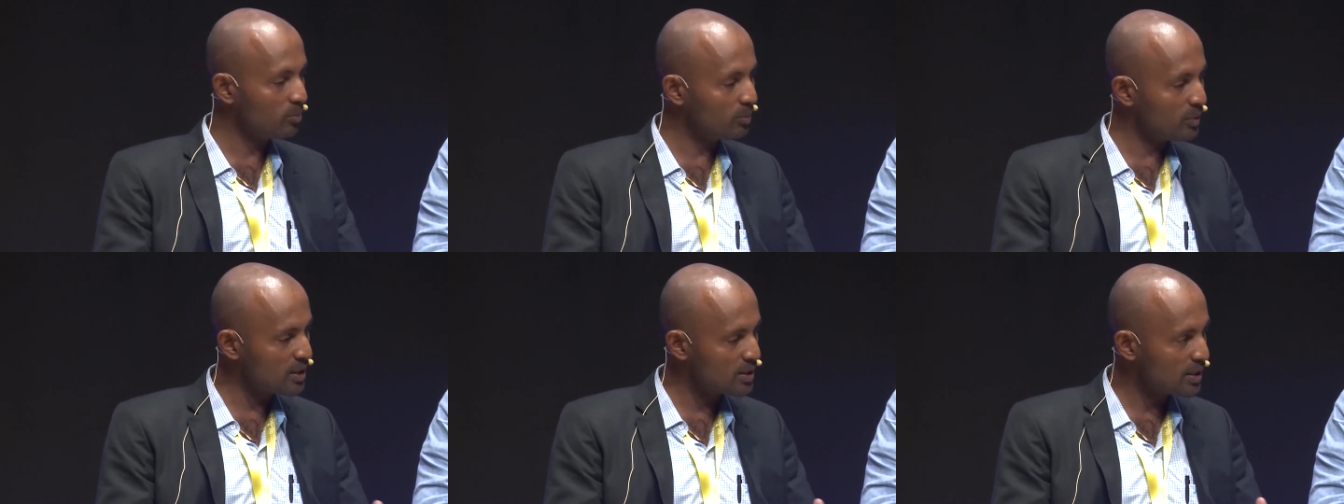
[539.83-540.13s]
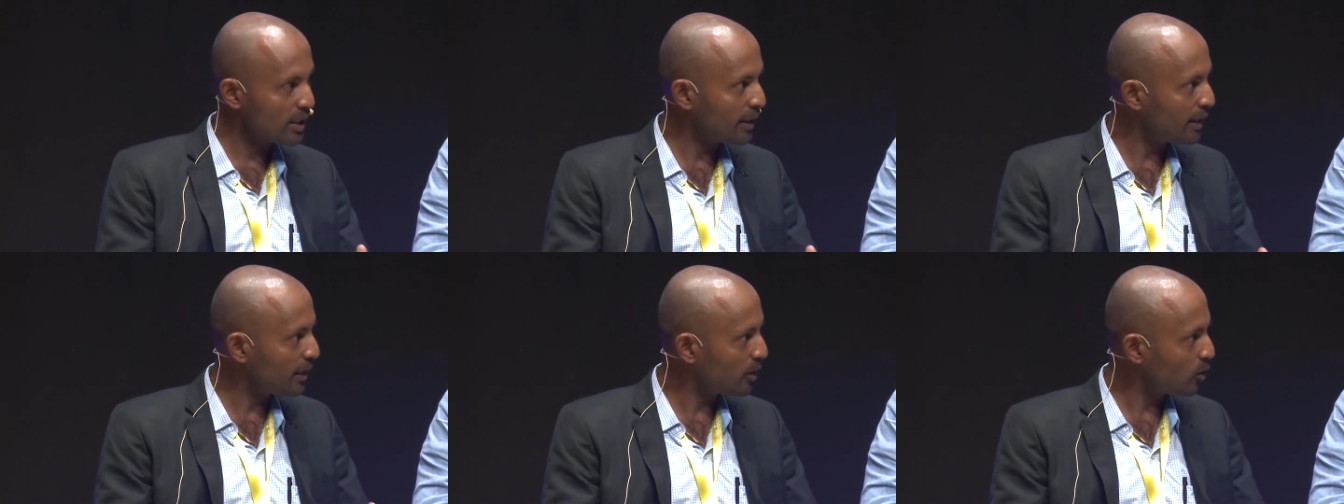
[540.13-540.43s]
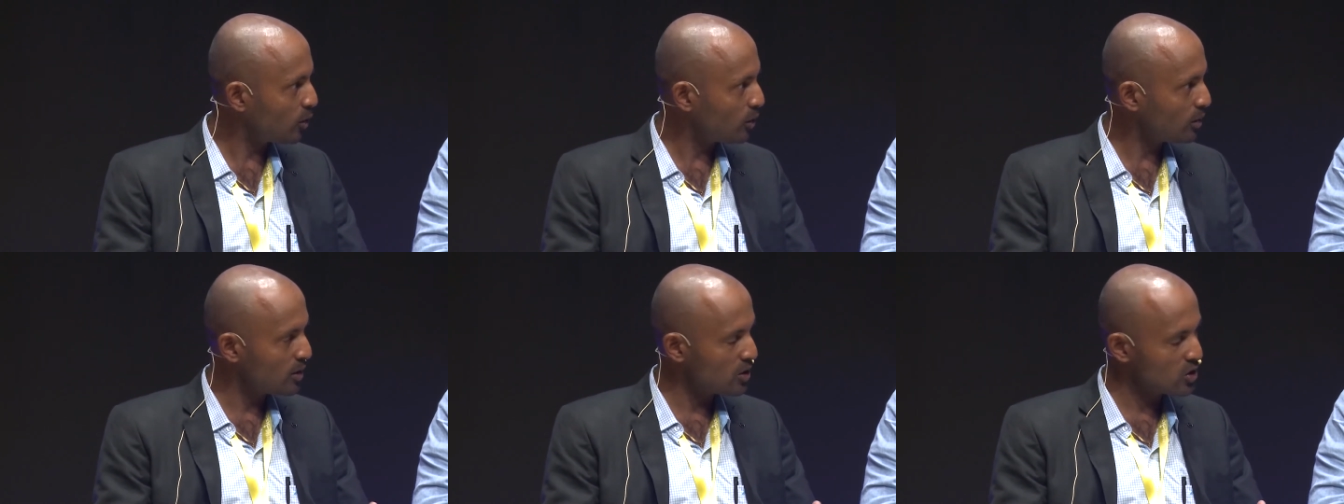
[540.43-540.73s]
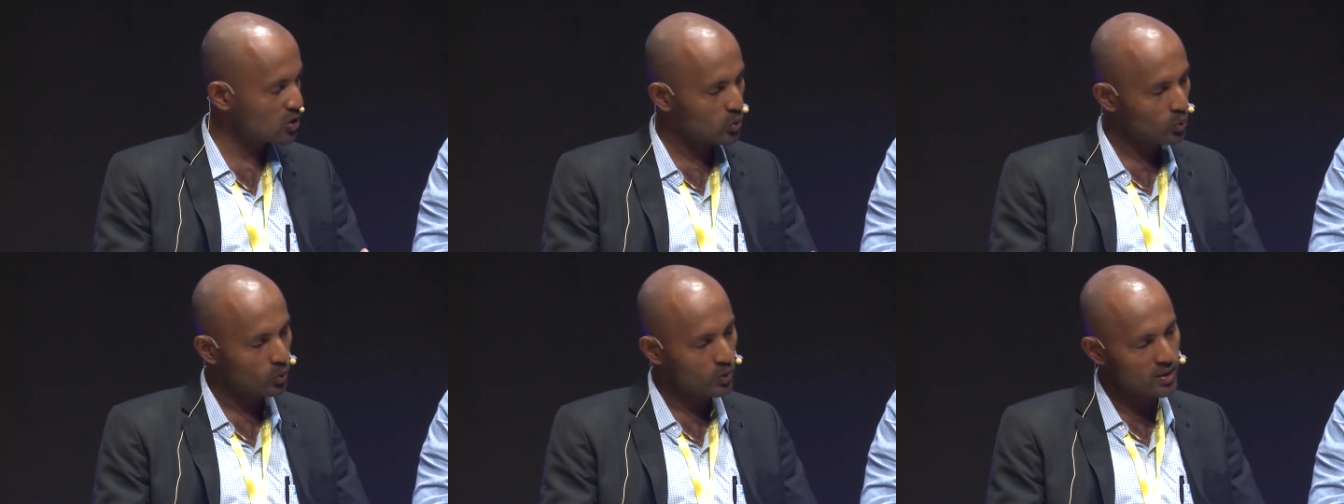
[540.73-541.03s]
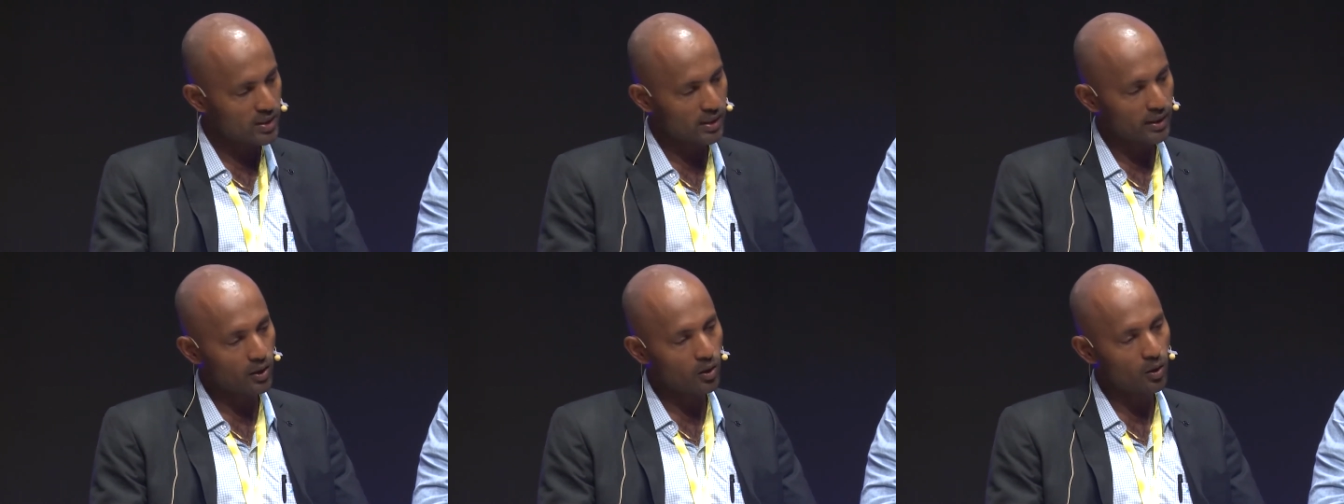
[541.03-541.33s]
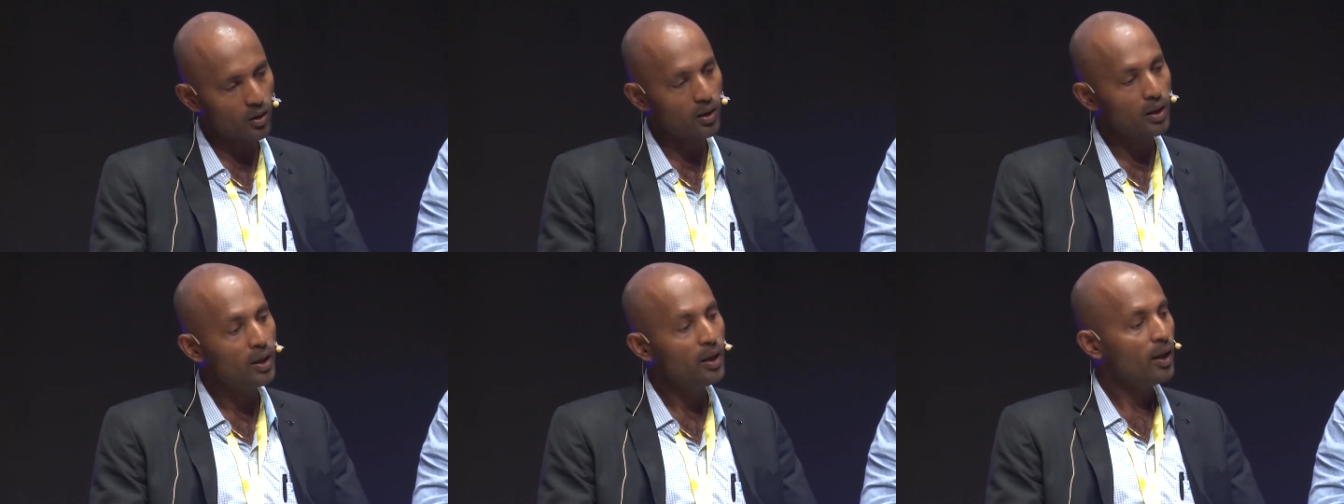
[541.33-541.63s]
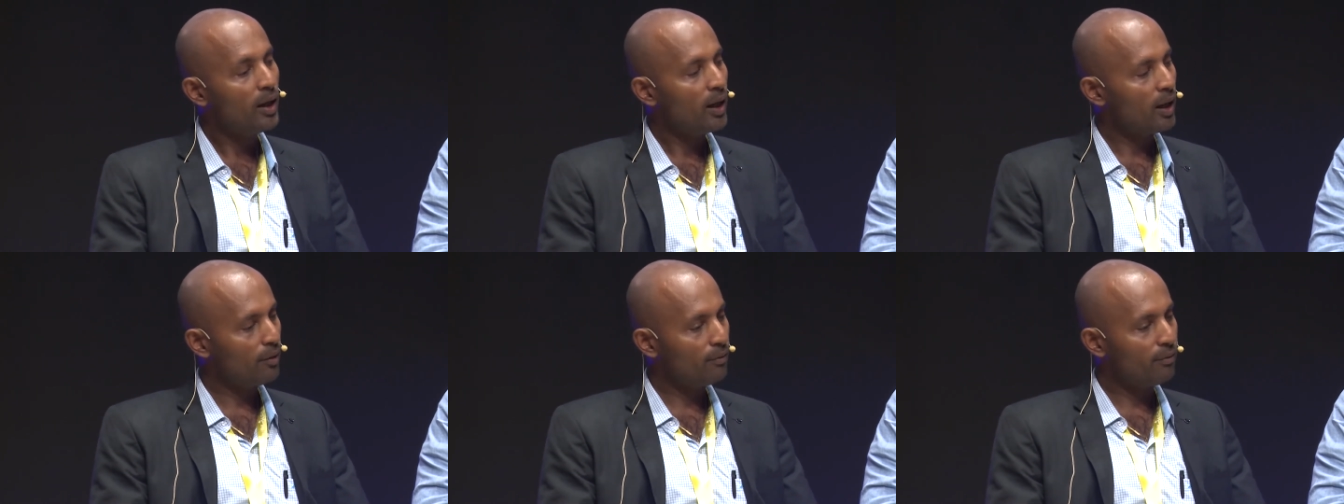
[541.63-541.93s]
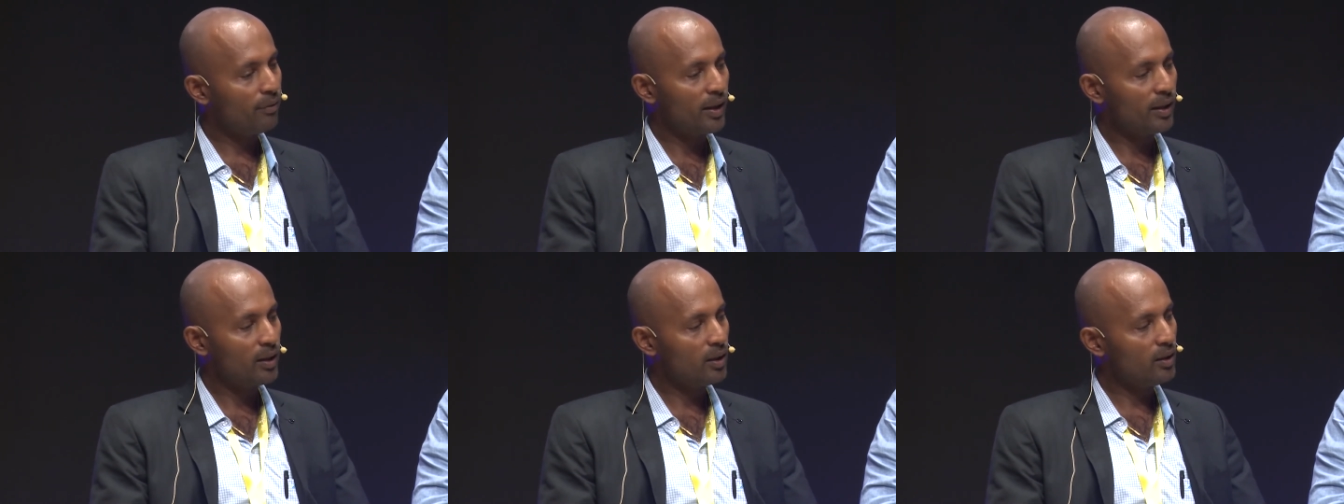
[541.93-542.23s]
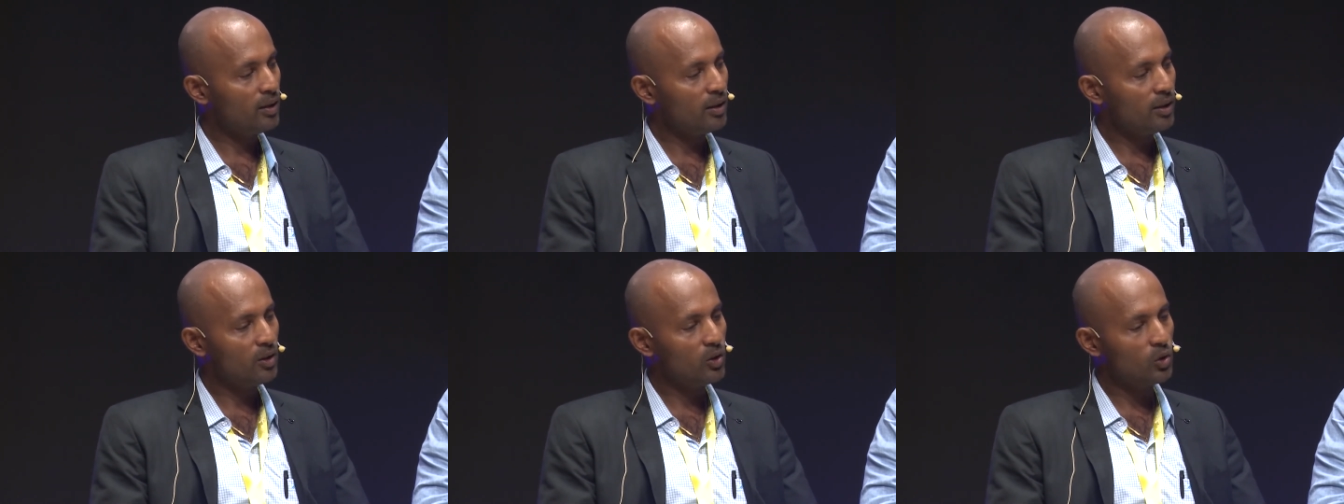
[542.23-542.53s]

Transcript: designing all these tours and all. And finally, in